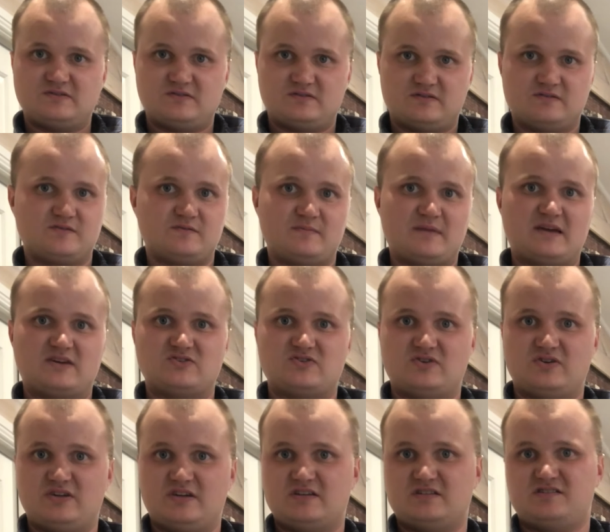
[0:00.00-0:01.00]
Just make
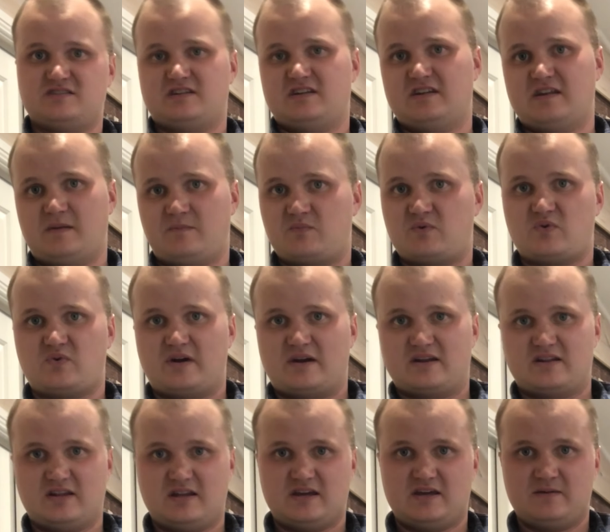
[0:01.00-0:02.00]
sure you set it up
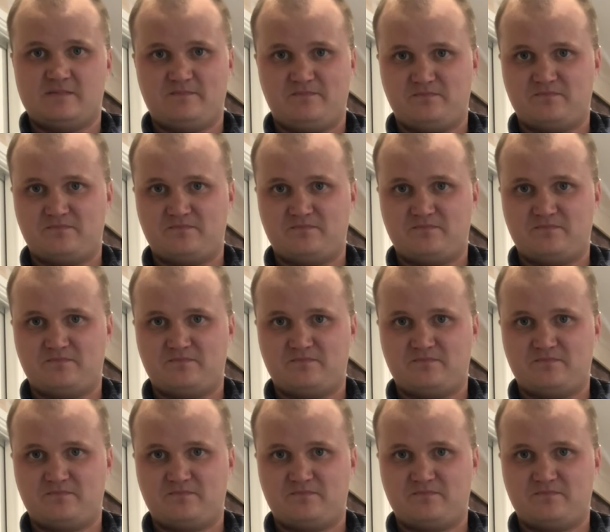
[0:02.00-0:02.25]
correctly.